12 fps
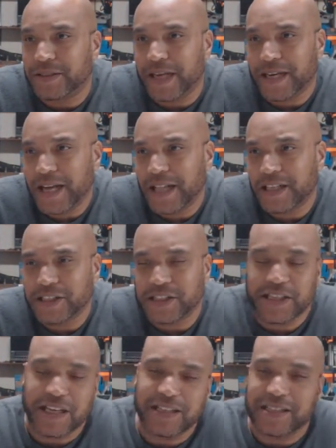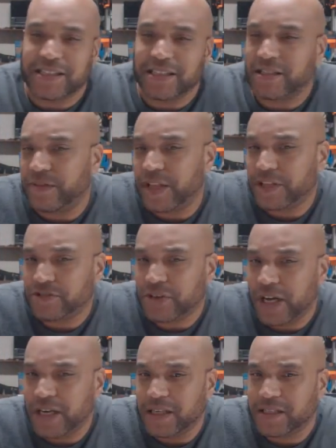technology, not in the sense of
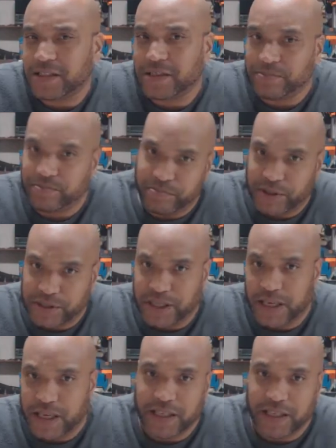electronics per se,